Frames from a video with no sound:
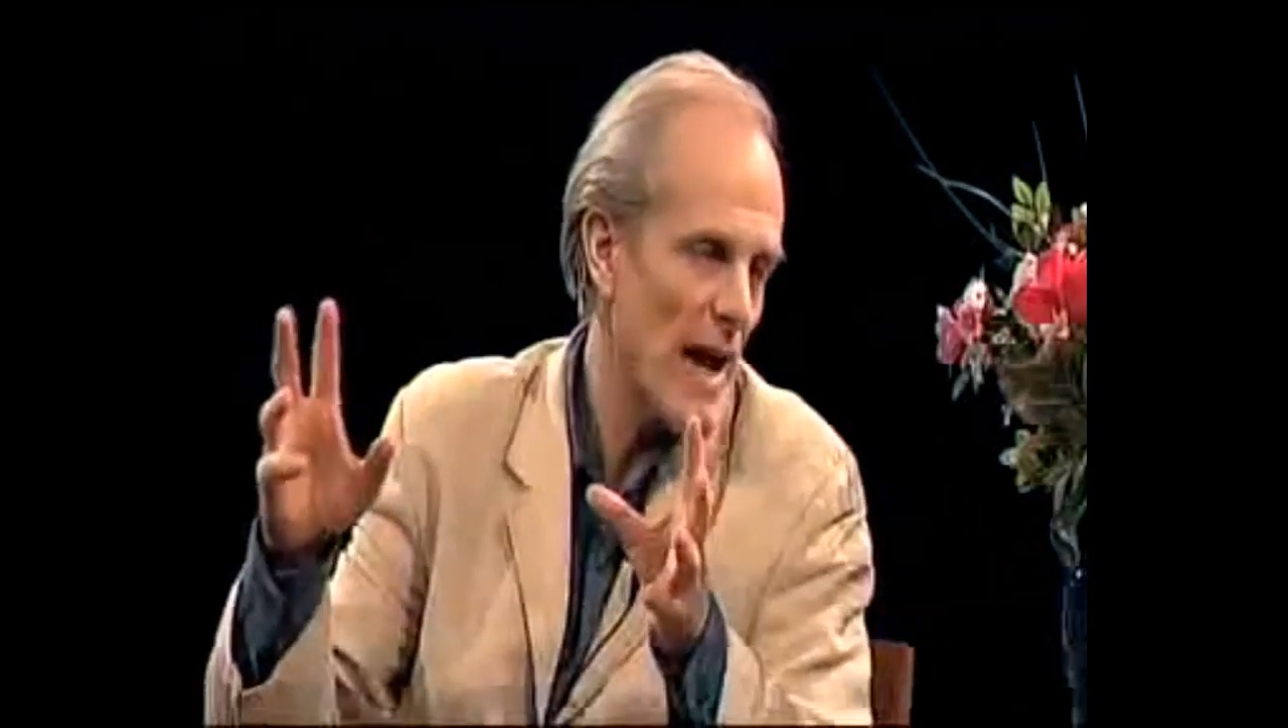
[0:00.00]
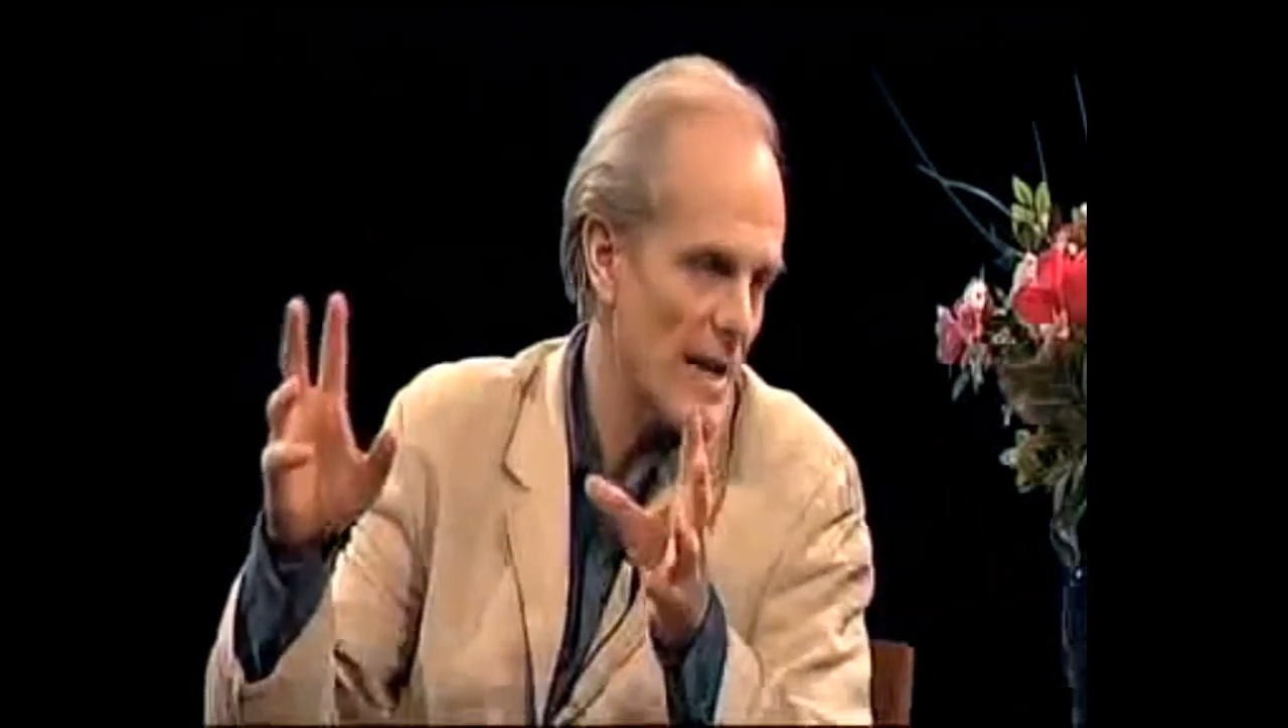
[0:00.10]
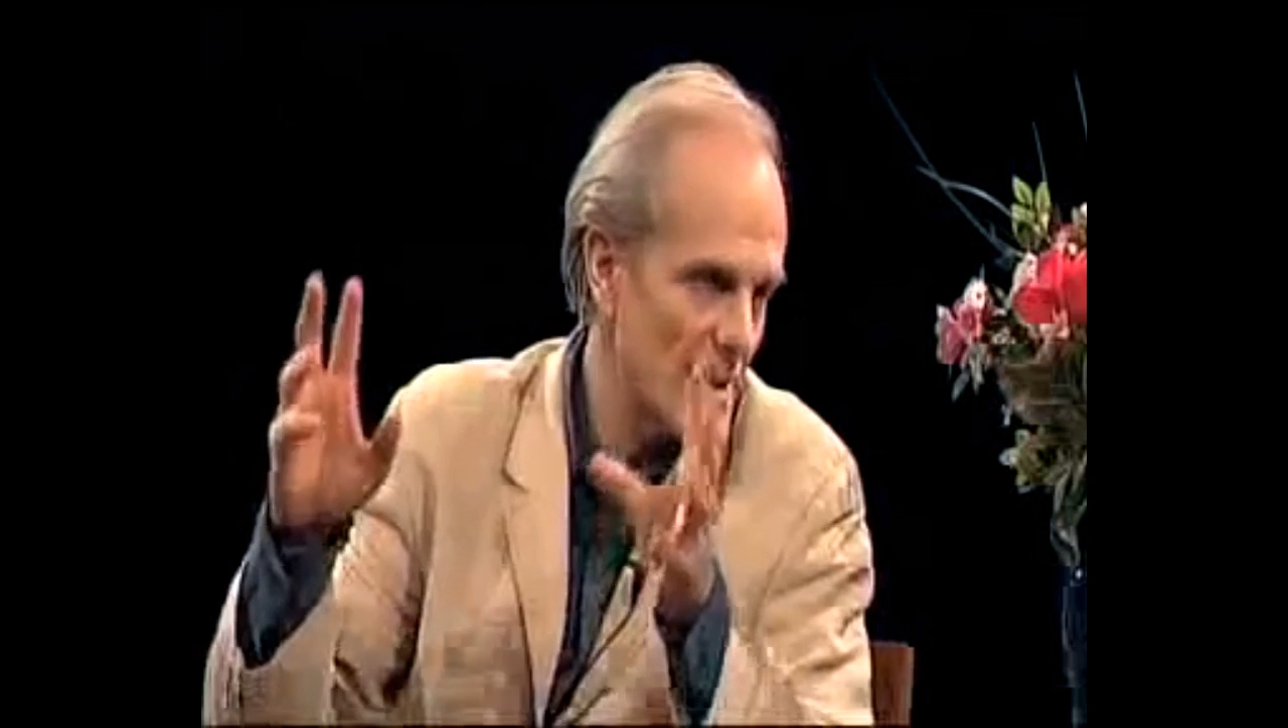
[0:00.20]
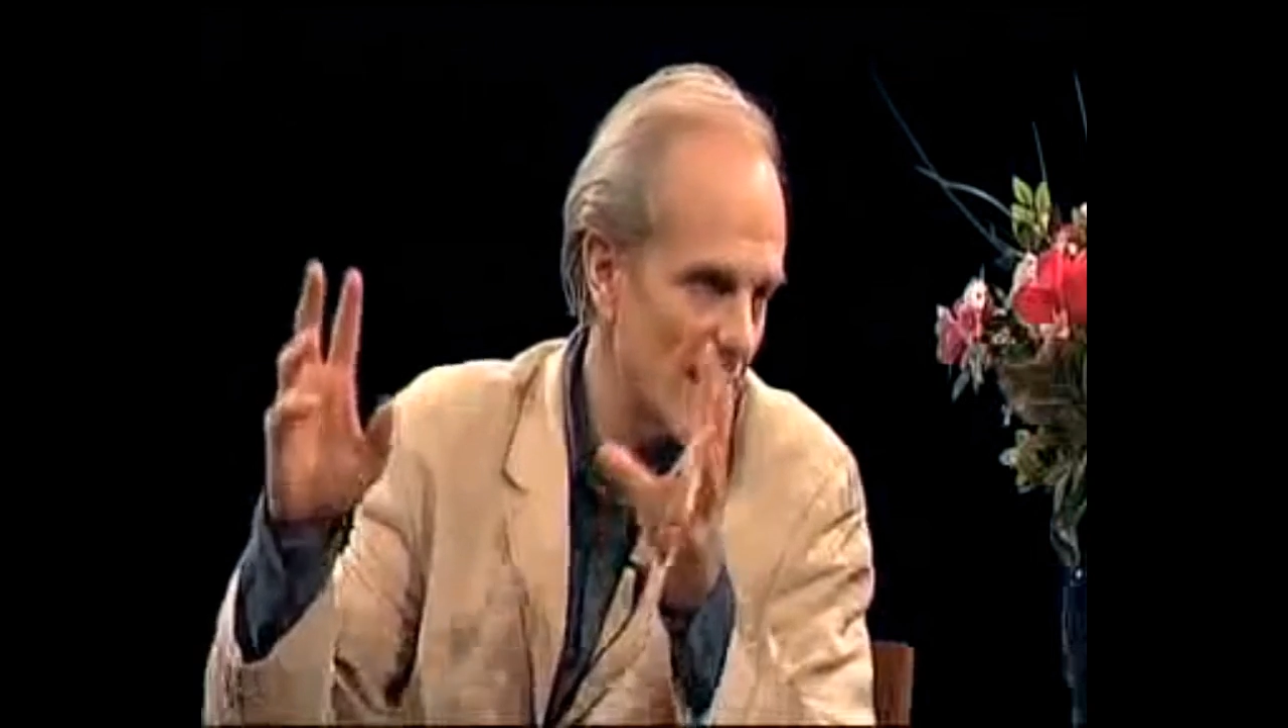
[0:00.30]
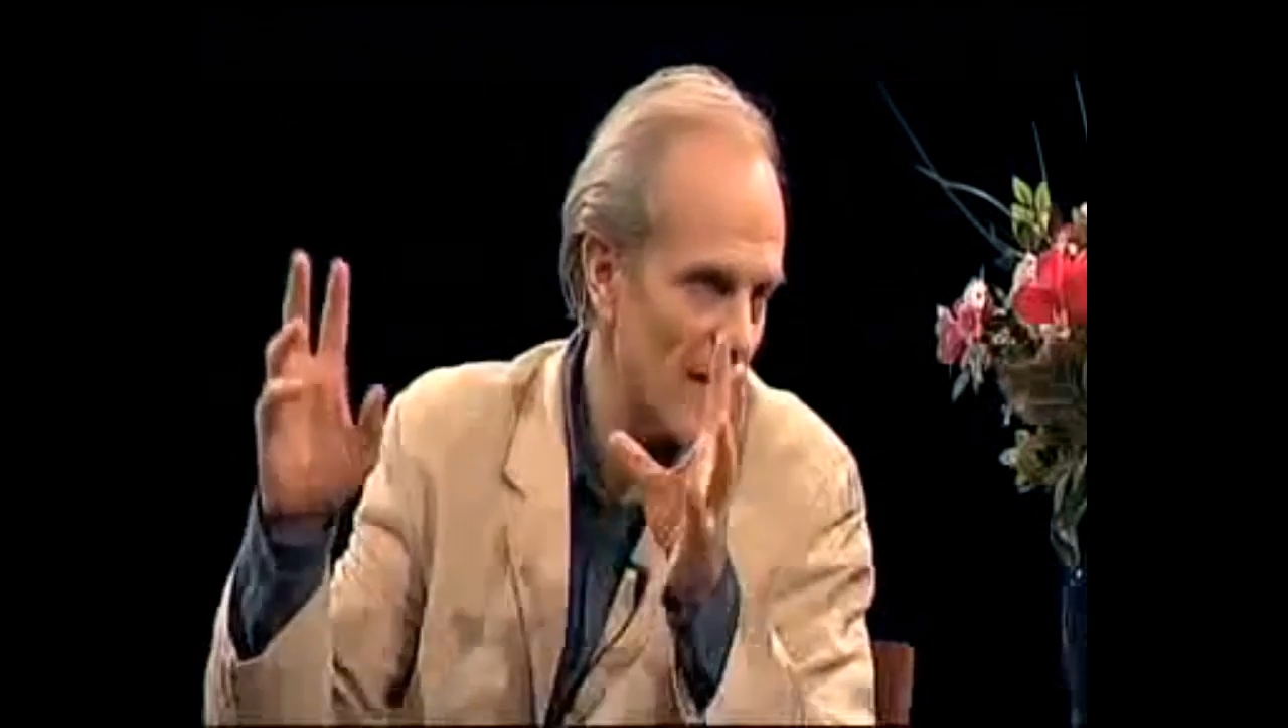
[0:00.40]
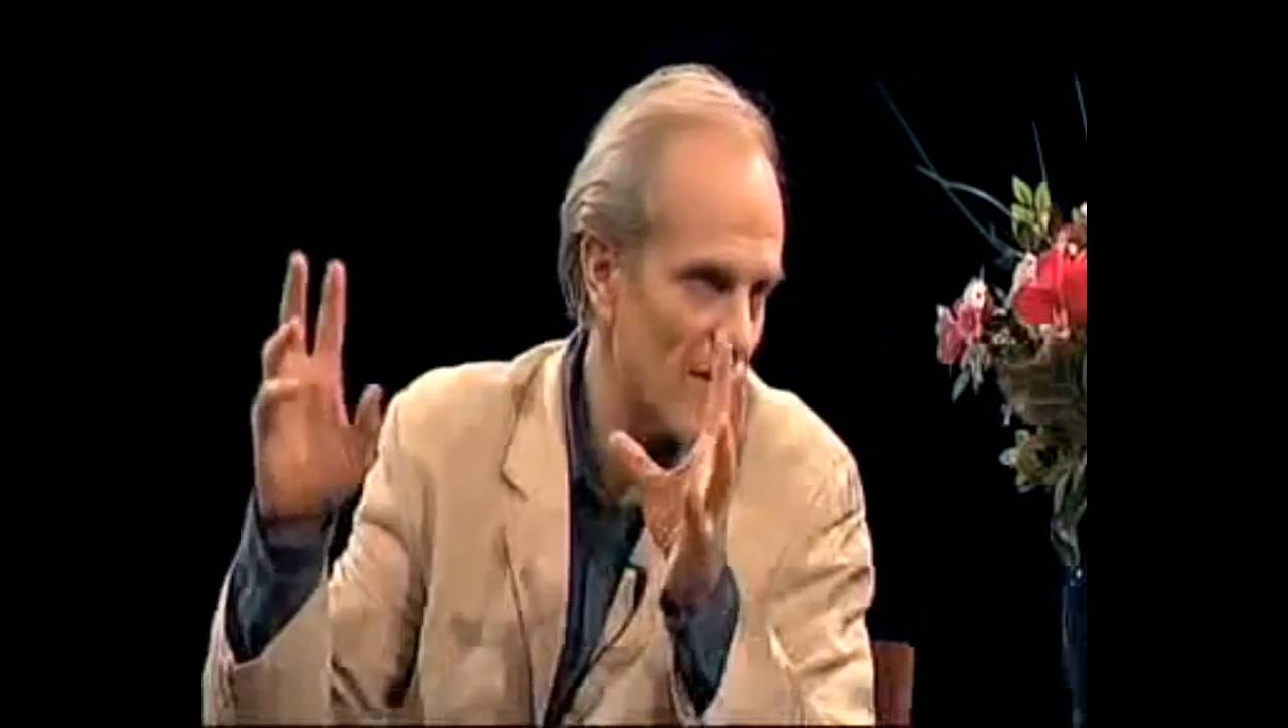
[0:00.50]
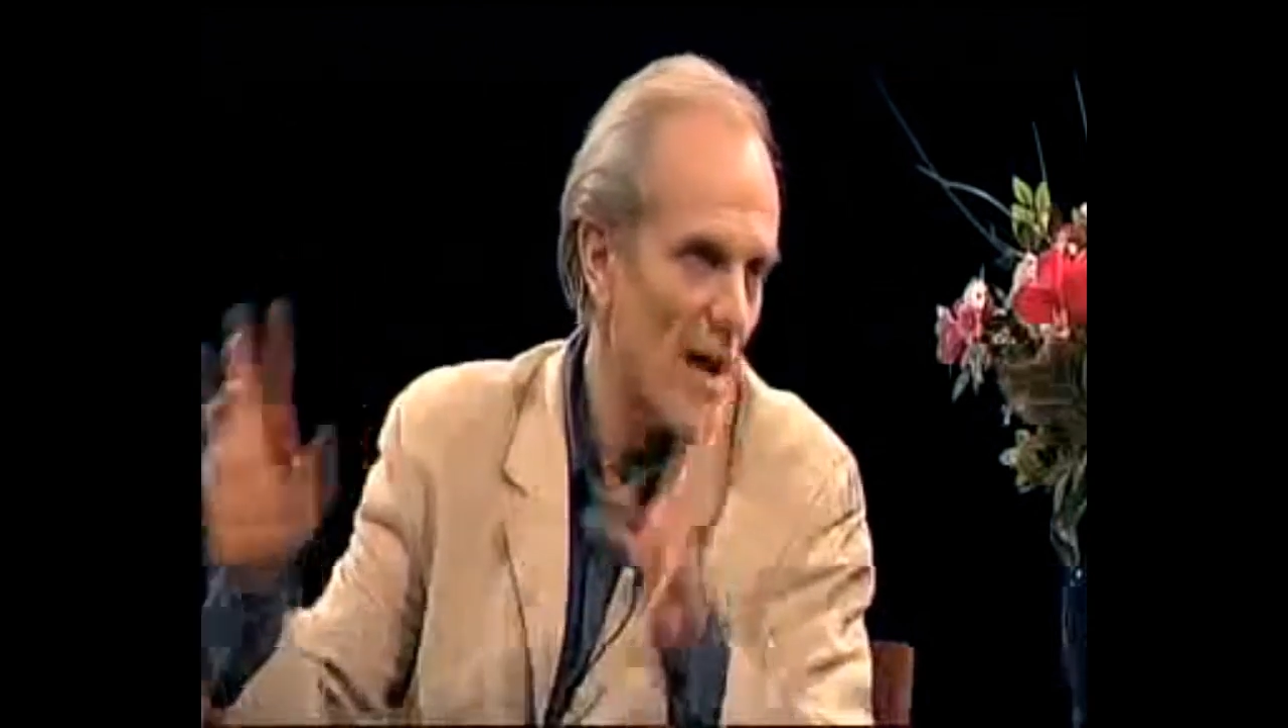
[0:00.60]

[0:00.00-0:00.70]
idea